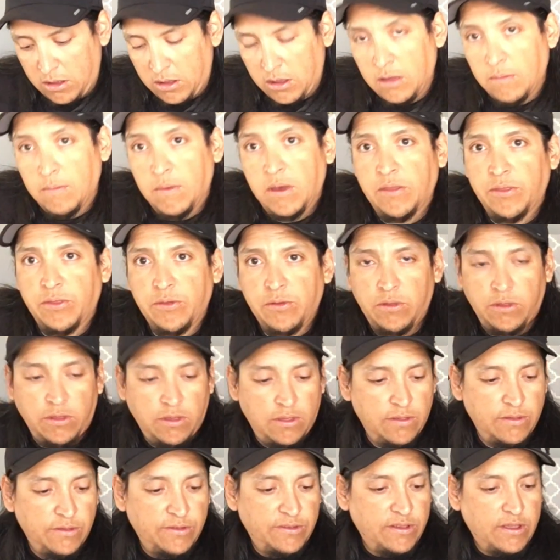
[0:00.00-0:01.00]
come out to the
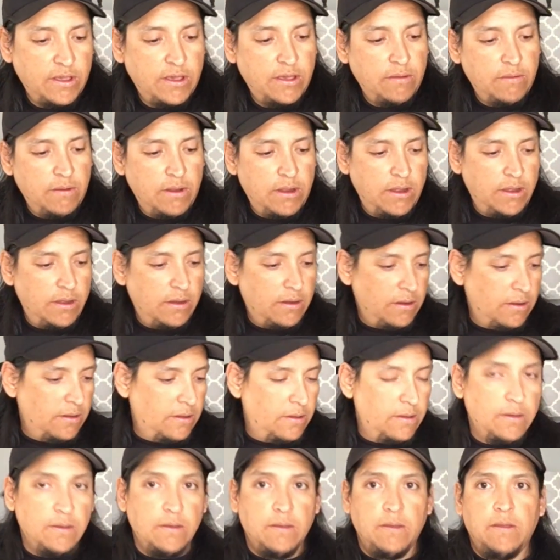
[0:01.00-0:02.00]
other side right here.
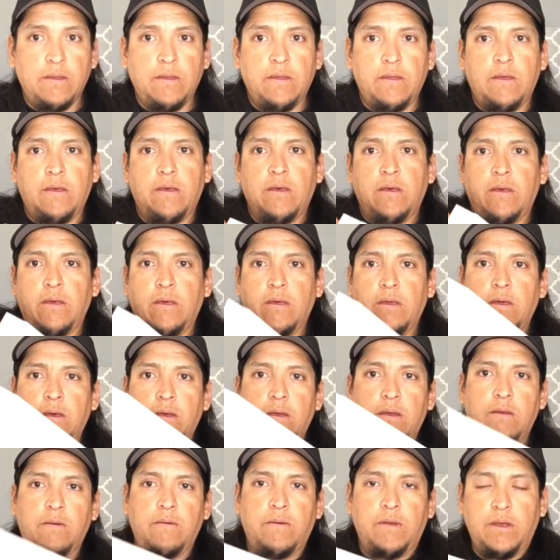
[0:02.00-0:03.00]

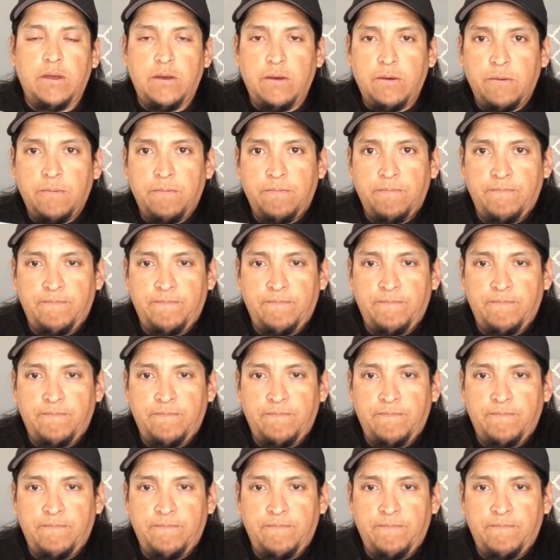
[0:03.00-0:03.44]
There we go.